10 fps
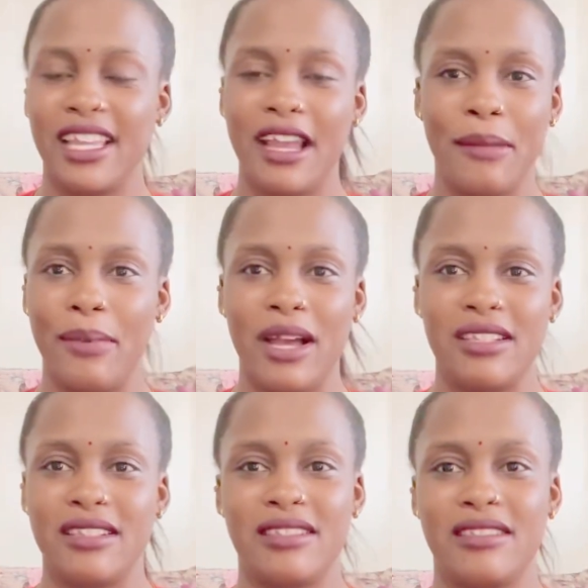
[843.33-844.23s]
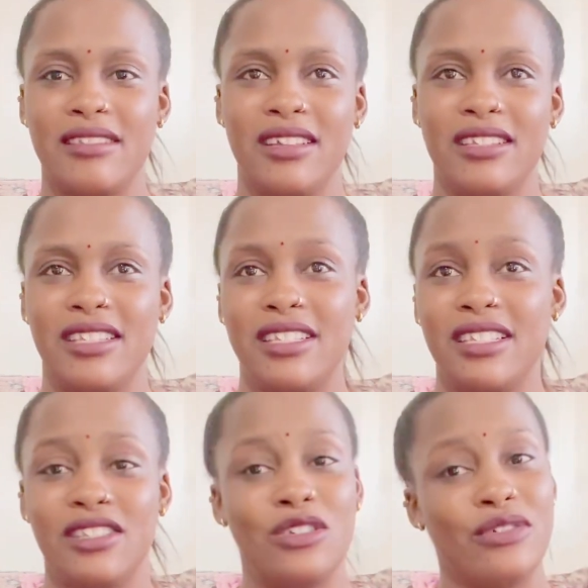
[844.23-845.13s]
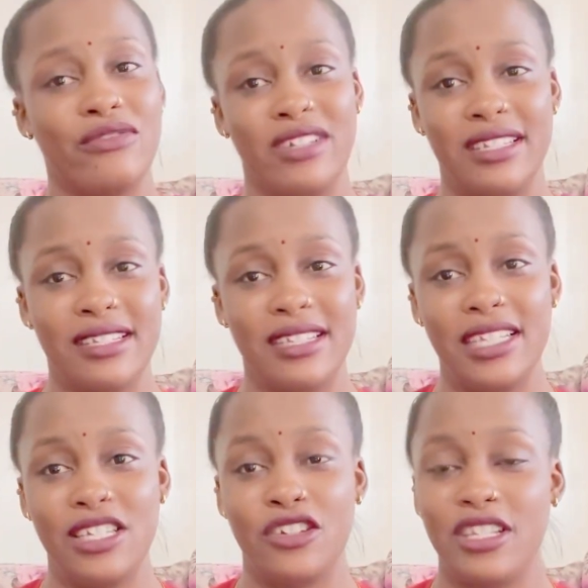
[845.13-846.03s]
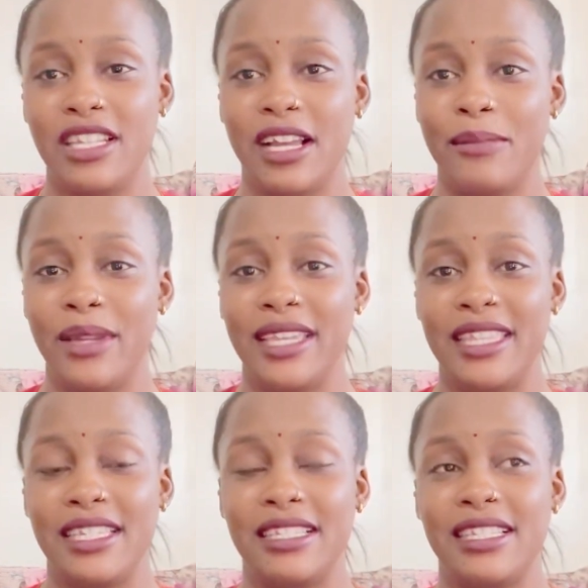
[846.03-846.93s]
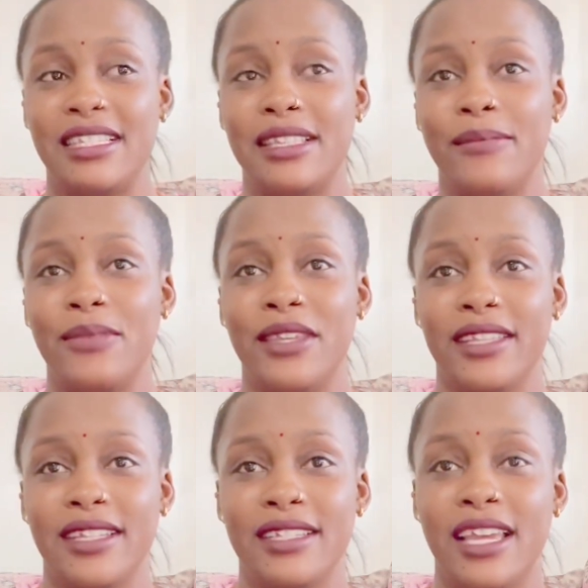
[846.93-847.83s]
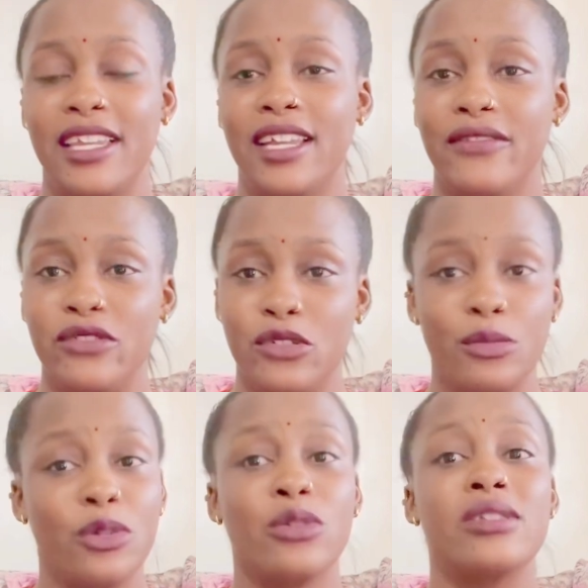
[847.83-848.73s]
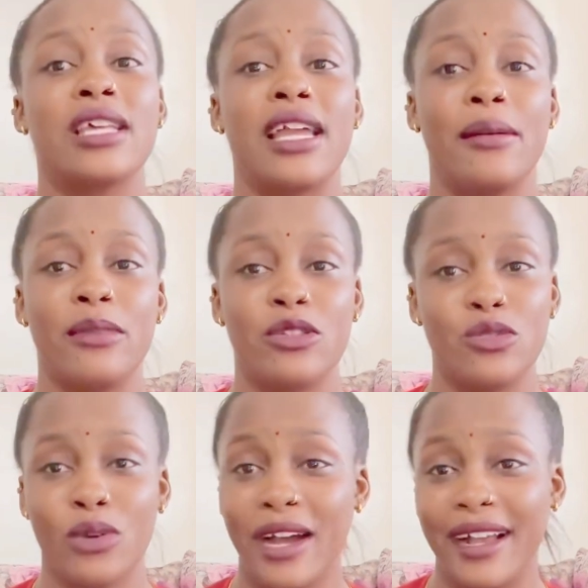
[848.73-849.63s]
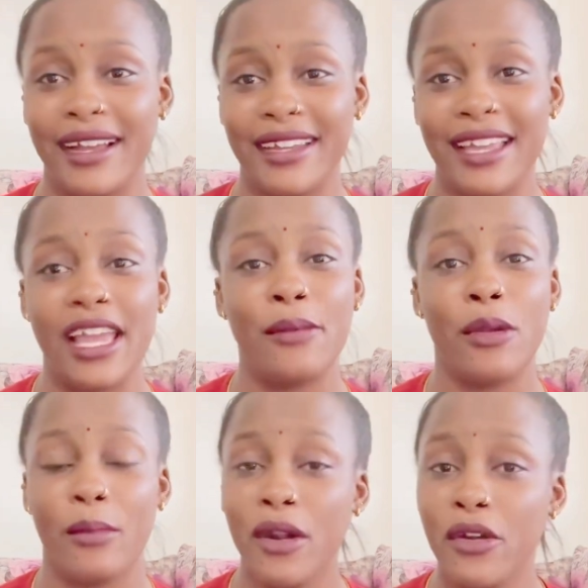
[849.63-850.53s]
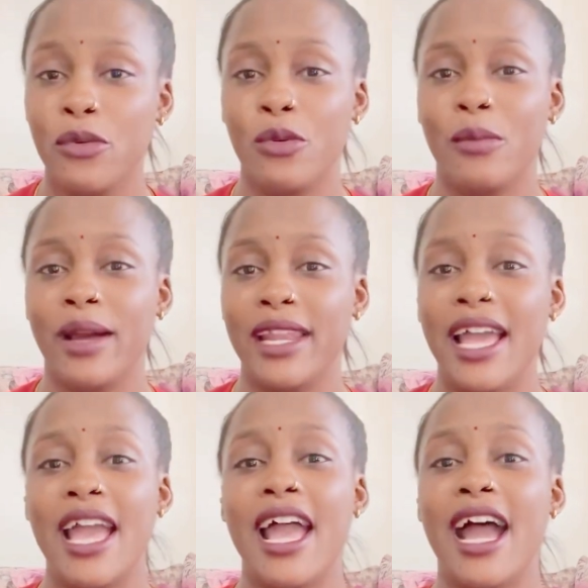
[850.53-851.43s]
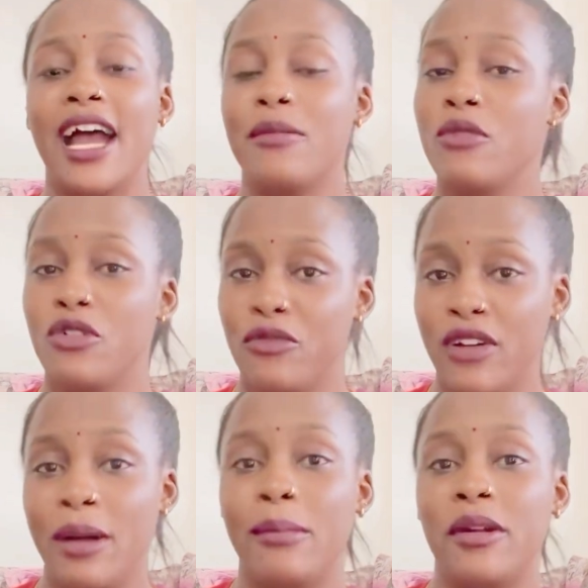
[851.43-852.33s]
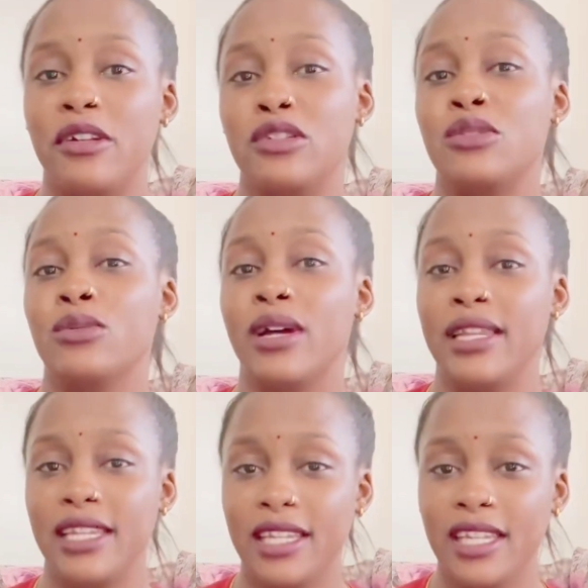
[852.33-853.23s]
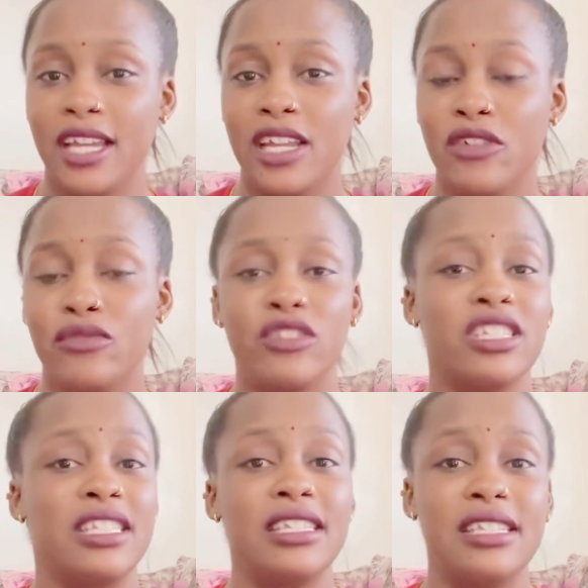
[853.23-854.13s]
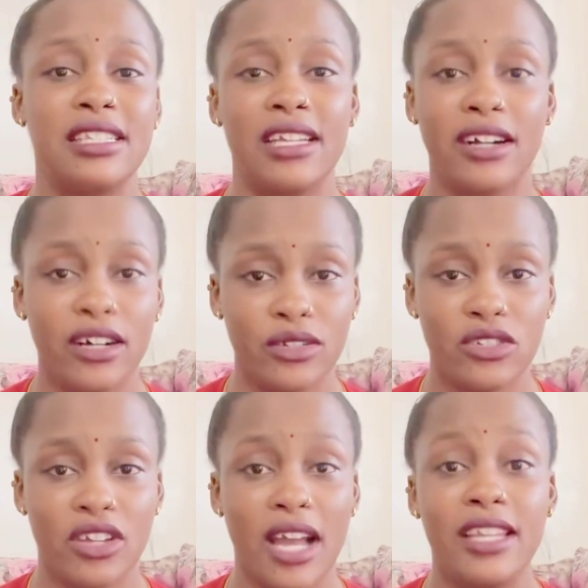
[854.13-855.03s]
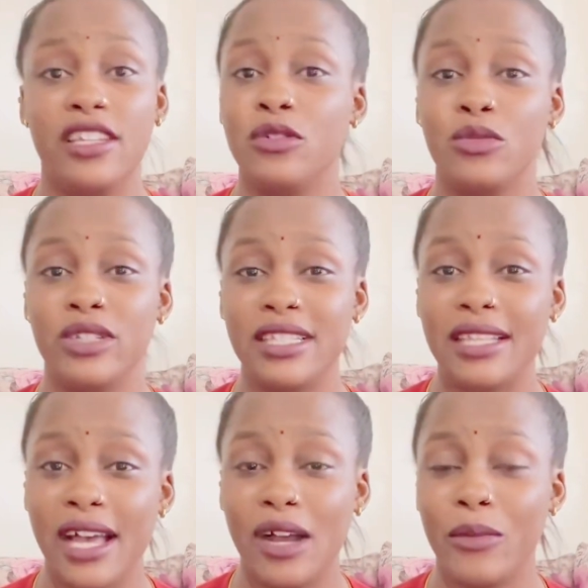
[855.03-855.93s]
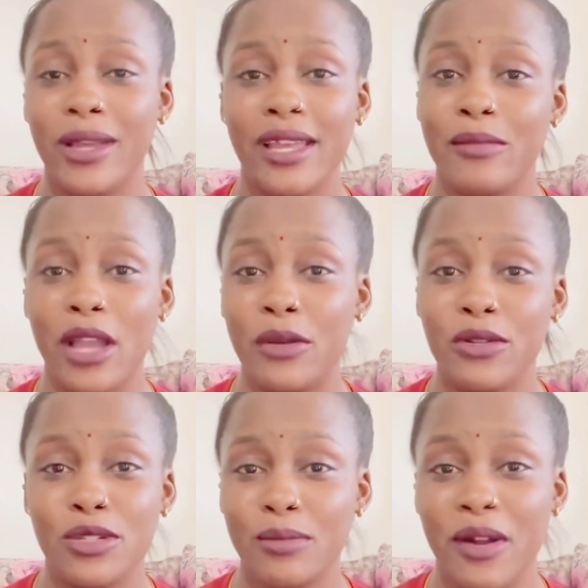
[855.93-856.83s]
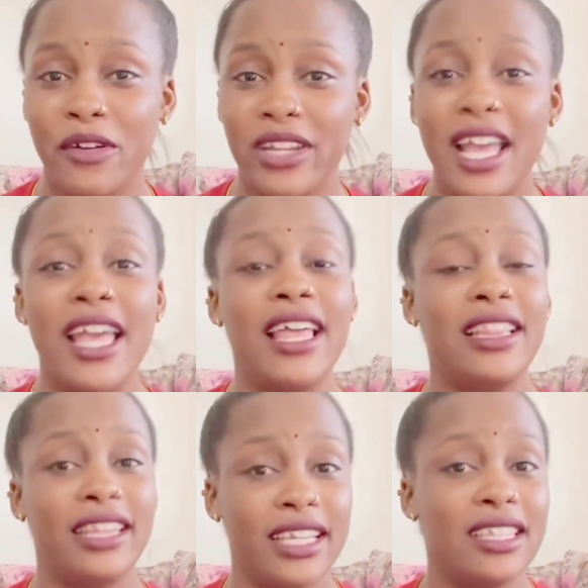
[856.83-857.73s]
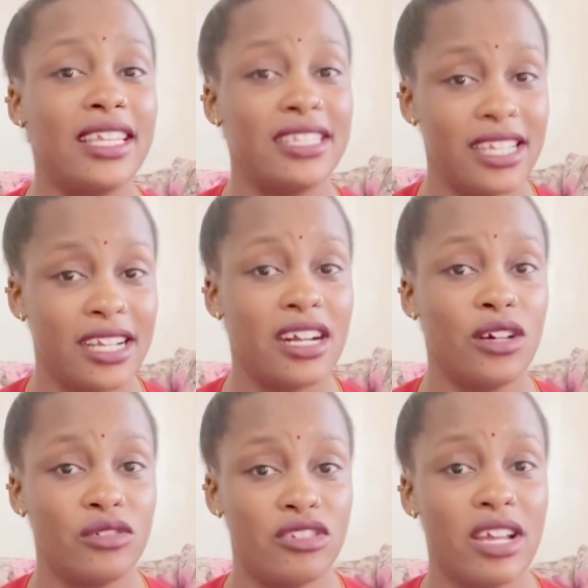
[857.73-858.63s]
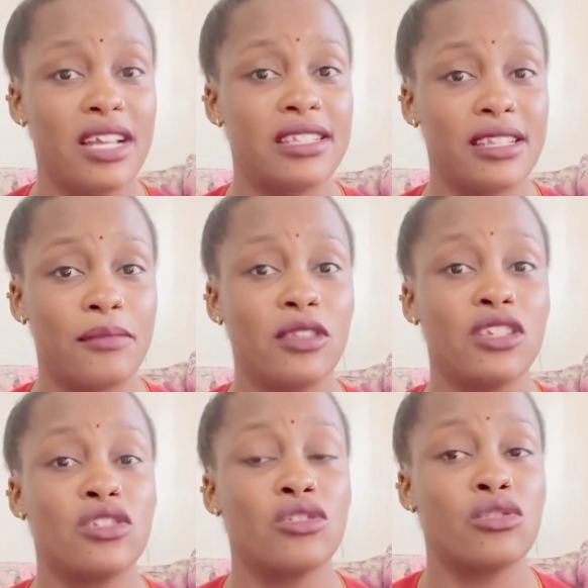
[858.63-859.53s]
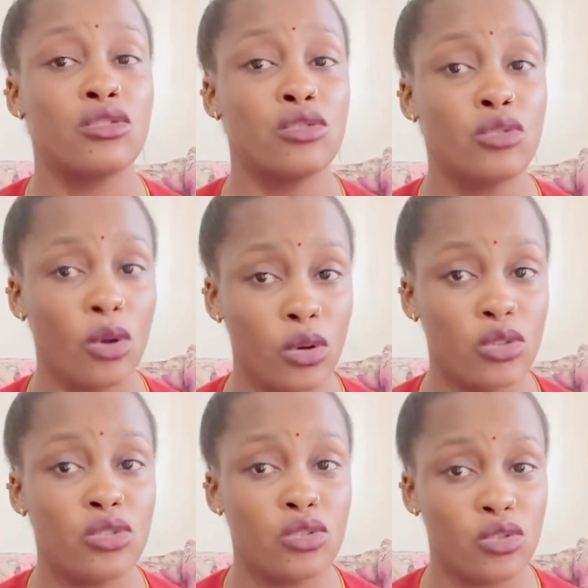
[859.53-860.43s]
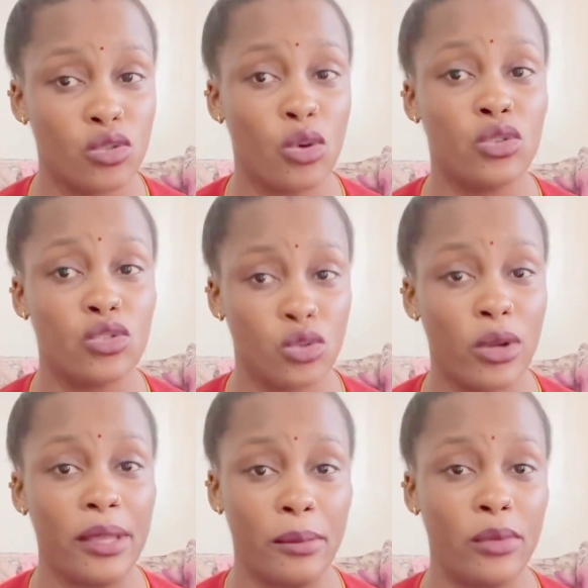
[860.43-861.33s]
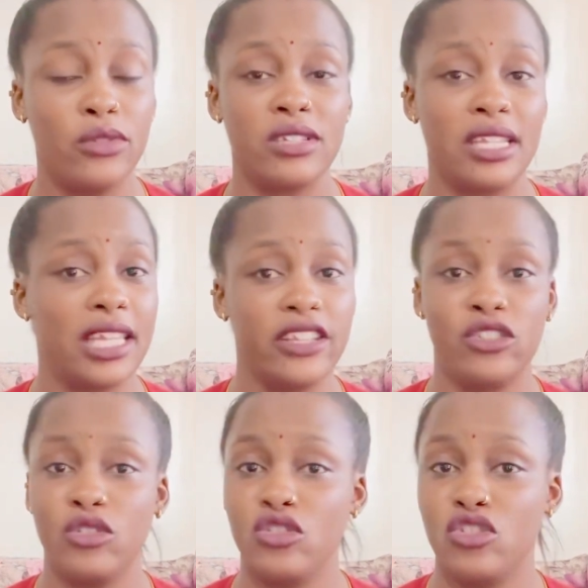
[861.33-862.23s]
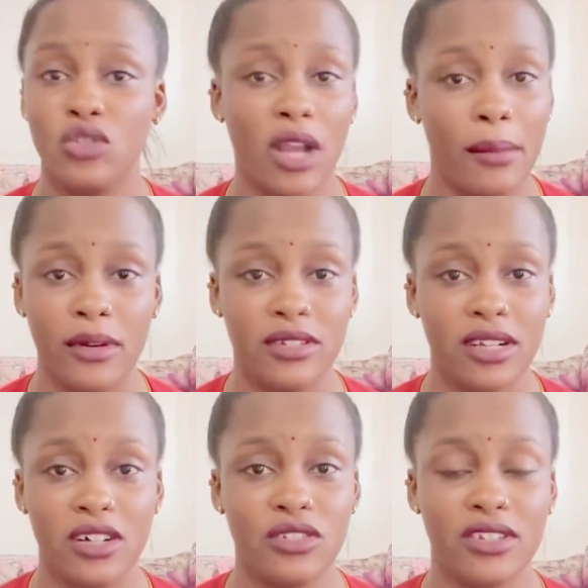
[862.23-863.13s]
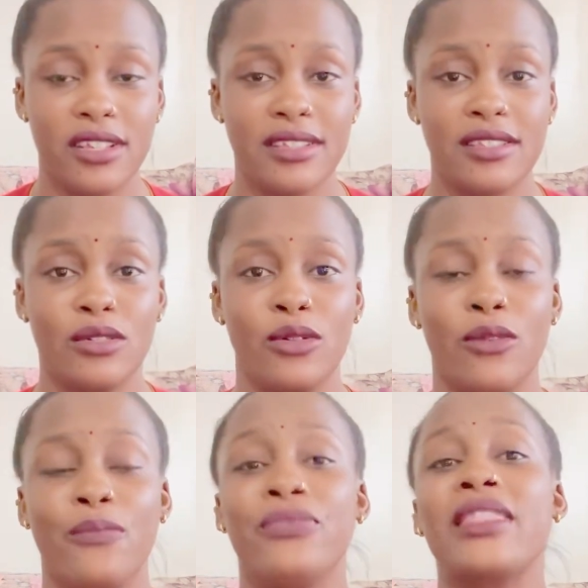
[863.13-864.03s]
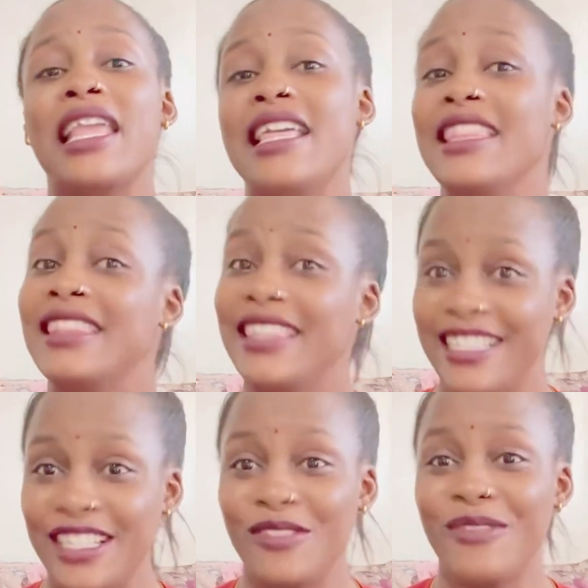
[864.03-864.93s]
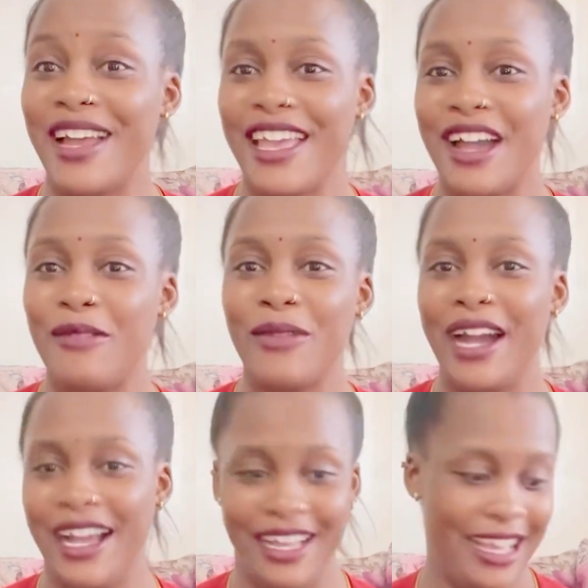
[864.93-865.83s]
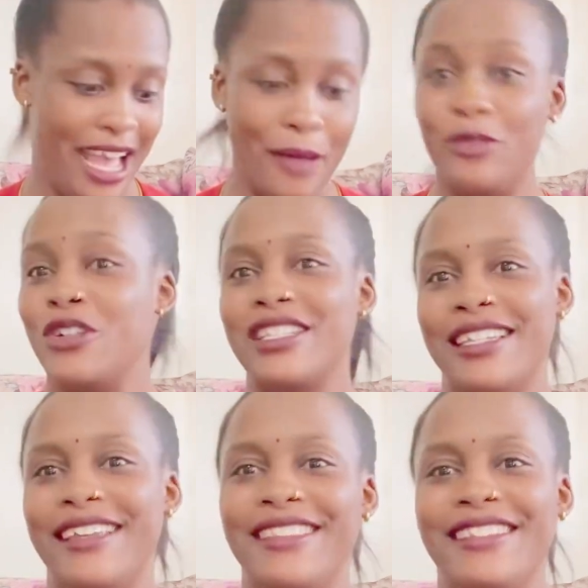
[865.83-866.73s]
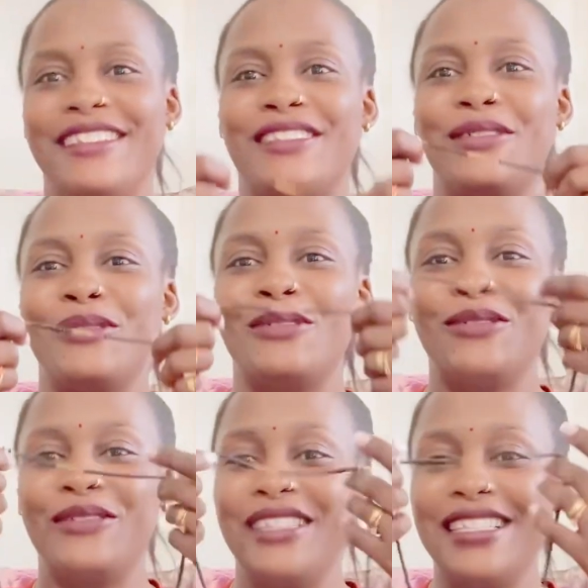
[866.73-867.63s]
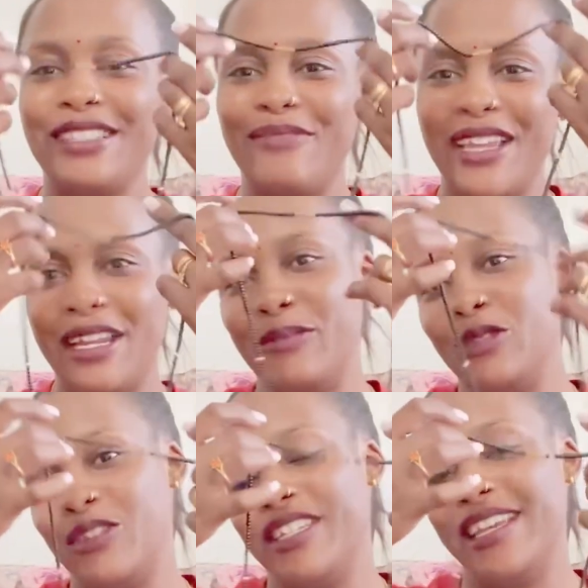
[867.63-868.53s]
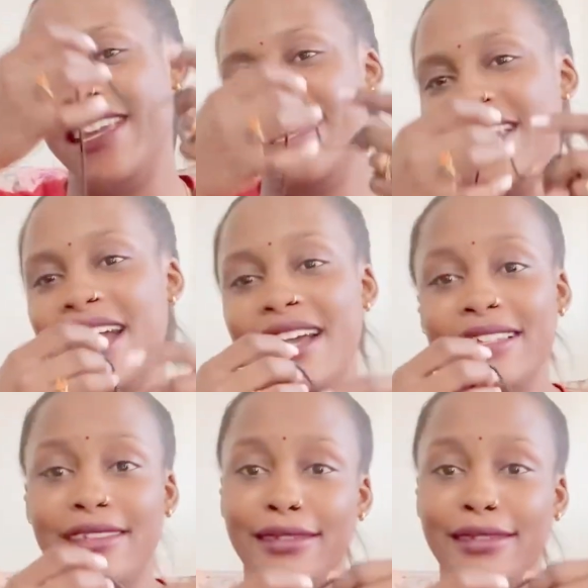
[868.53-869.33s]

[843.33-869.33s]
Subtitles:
up as this is not fantasy. Dressing up like this is something that I love to do because I am a Suhagan, I am a married woman, and moreover I'm married to an Indian, of which this is their culture. And in Odisha, where I got married, like, they take culture as something so important. They don't joke about culture. So this is why I'm dressed like this. So this is my nuptial chain, and